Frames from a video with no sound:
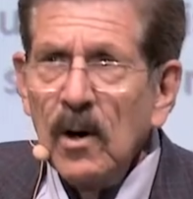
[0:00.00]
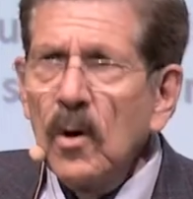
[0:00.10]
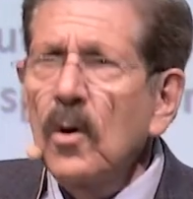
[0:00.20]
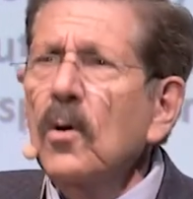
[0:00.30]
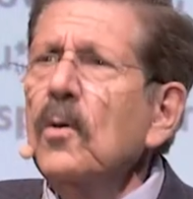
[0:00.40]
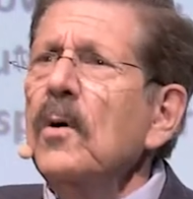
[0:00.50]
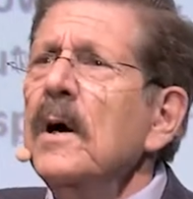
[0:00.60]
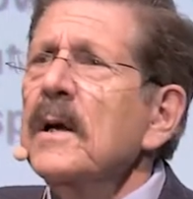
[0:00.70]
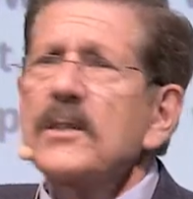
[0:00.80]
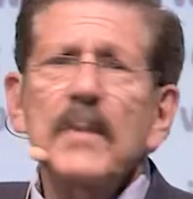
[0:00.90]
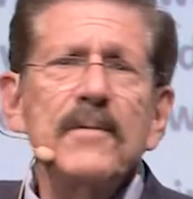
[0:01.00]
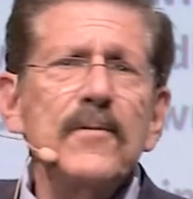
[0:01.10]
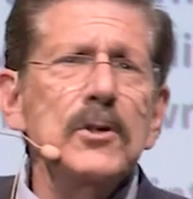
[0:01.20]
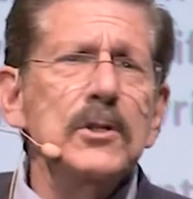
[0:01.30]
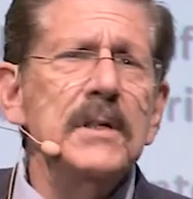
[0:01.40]
Oh, it's my
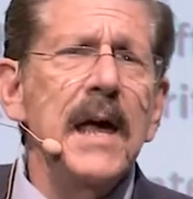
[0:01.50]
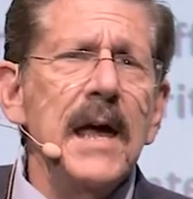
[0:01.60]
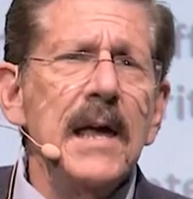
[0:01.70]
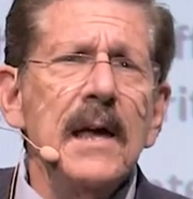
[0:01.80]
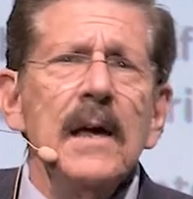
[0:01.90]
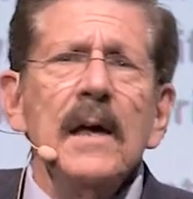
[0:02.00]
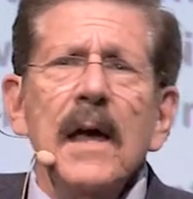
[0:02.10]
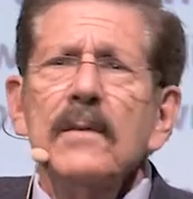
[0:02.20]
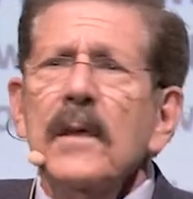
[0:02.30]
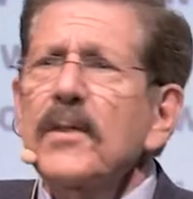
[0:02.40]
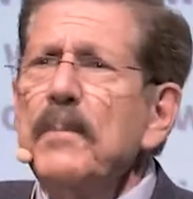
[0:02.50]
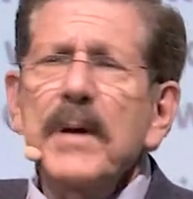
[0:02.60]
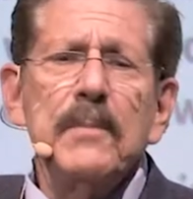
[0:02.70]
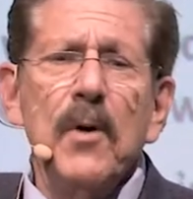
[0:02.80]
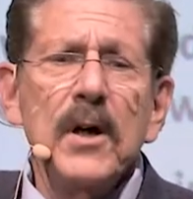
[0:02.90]
first day, and the
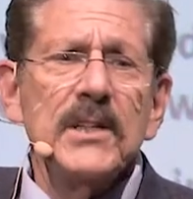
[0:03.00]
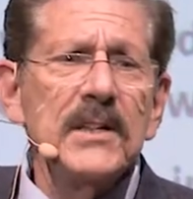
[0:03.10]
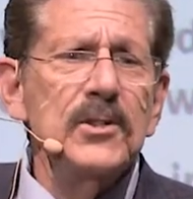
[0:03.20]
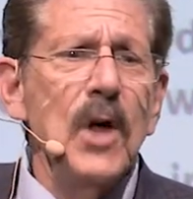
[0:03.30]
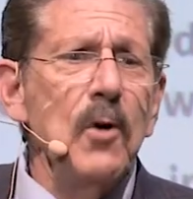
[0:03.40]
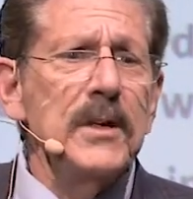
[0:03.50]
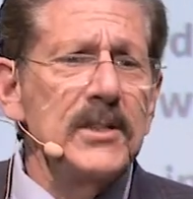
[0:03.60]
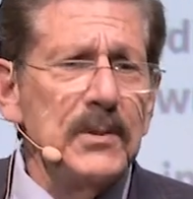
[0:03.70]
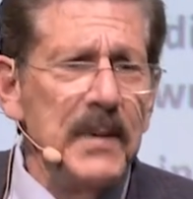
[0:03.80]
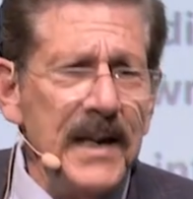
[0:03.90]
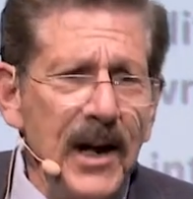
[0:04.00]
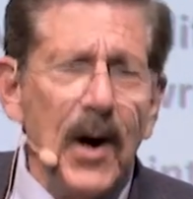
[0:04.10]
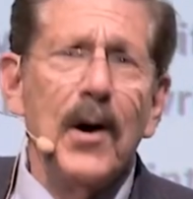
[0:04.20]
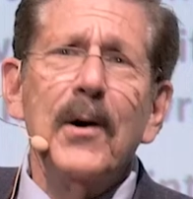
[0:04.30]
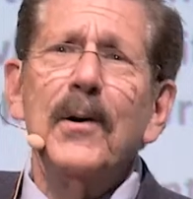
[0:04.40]
big boss has noticed me.
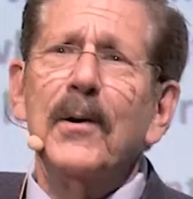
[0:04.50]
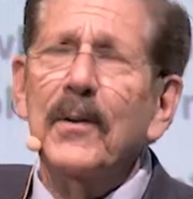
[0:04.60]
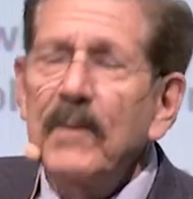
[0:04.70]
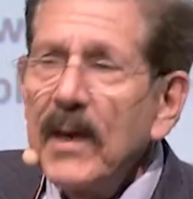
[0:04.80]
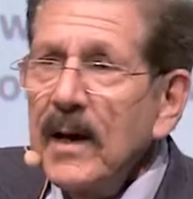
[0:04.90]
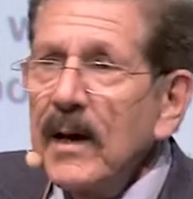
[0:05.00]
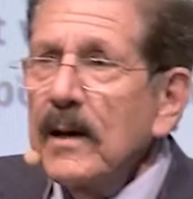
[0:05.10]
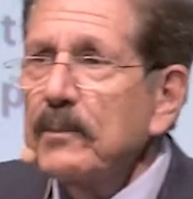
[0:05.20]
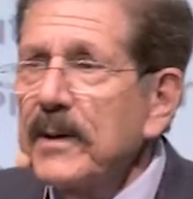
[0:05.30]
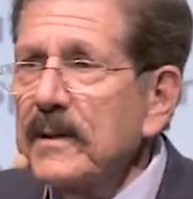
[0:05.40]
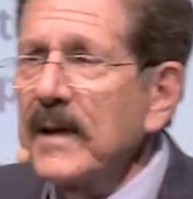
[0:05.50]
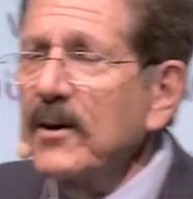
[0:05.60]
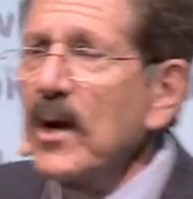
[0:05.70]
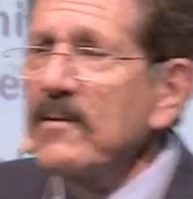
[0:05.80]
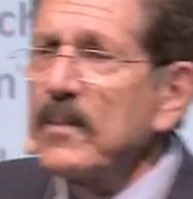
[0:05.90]
Oh, but
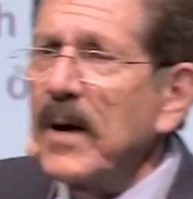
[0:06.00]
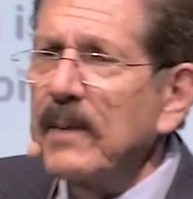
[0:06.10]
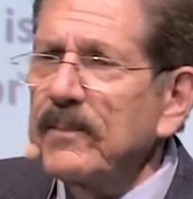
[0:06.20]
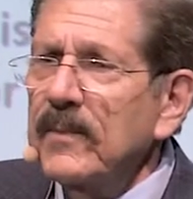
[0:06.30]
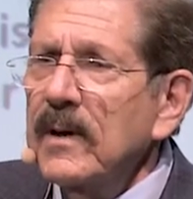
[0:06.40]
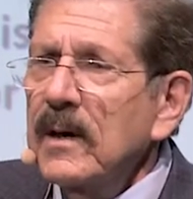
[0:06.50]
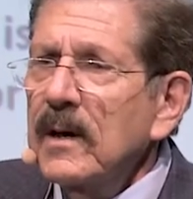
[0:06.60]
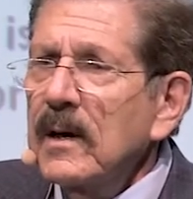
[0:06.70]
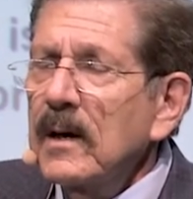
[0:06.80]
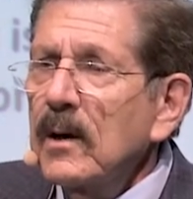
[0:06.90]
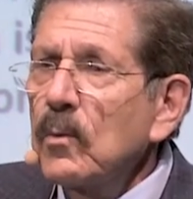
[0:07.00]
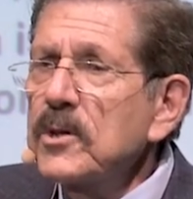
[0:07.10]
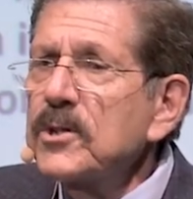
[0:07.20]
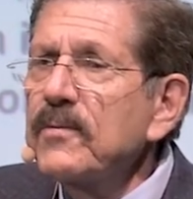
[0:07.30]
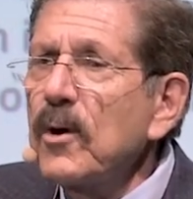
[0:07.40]
now you have a problem.
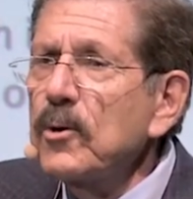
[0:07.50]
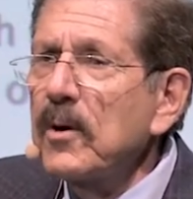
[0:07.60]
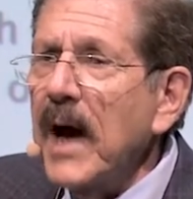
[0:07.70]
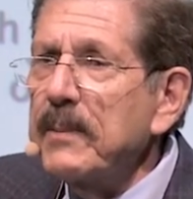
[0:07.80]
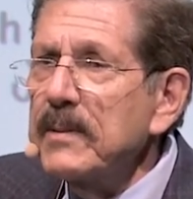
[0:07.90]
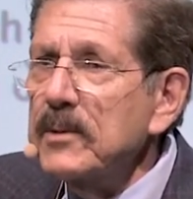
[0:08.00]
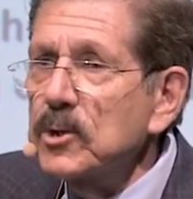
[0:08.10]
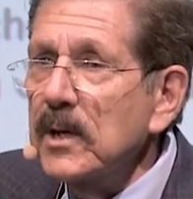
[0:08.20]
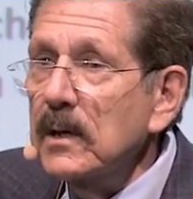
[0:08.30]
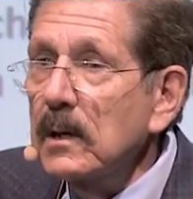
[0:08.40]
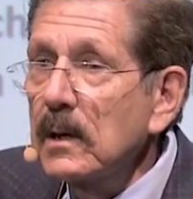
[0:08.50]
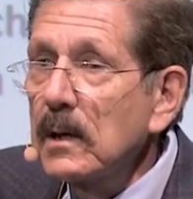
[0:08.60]
Where's the photocopy machine?